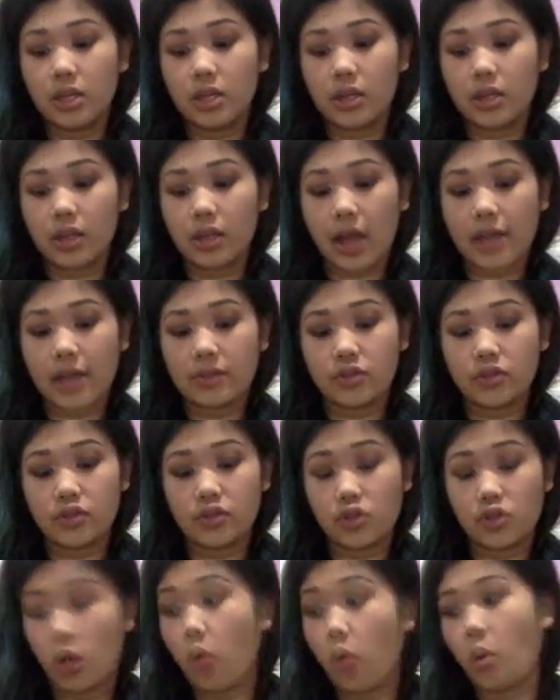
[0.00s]
guys
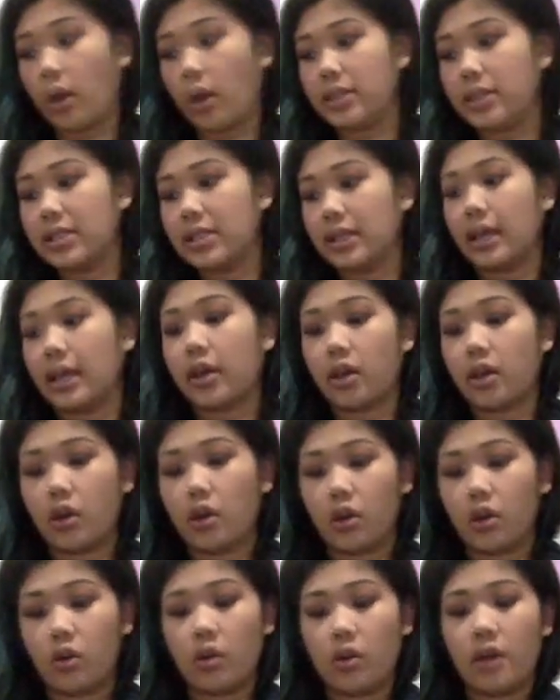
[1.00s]
don't want to let
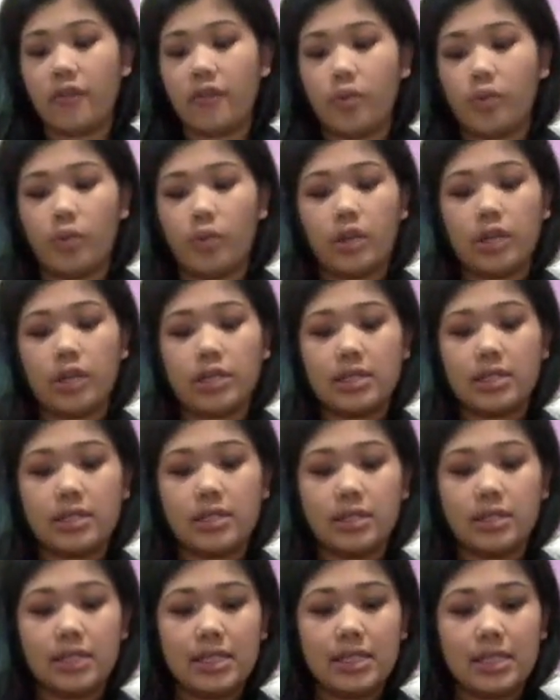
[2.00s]
go of the burdens.
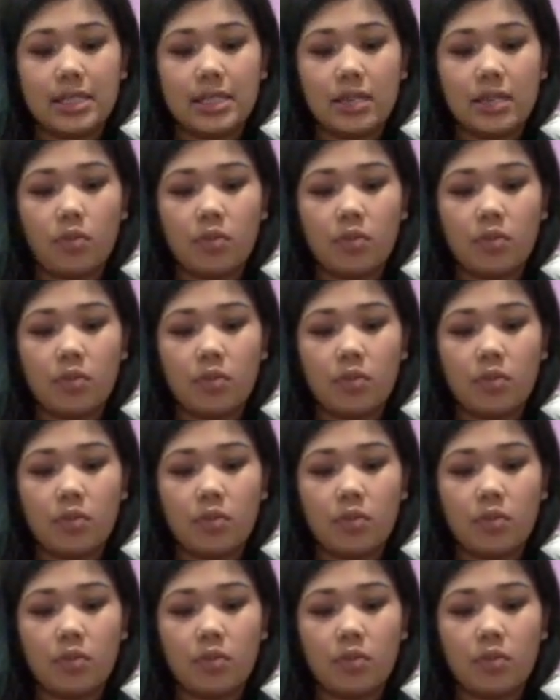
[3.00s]
So let's see